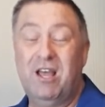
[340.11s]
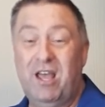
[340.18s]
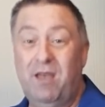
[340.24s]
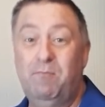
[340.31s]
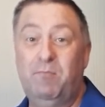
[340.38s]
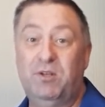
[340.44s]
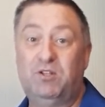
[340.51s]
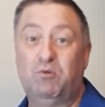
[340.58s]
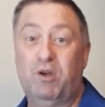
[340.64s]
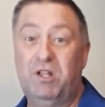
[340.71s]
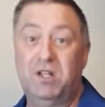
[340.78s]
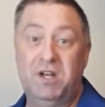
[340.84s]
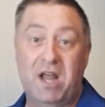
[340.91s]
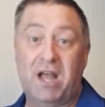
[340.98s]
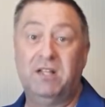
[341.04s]
in
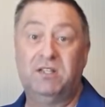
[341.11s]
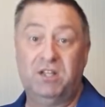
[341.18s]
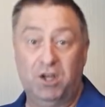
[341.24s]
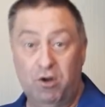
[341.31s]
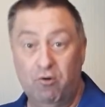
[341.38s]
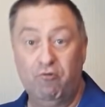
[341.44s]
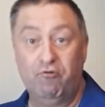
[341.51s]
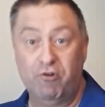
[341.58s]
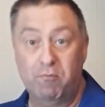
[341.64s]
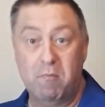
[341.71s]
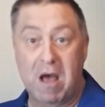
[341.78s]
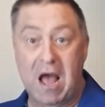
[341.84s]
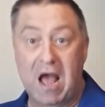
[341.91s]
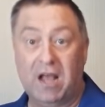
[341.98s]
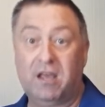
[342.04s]
between the 90 and 100
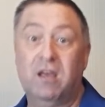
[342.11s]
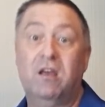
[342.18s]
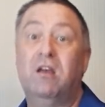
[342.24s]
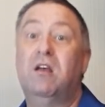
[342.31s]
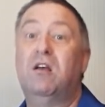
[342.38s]
mark.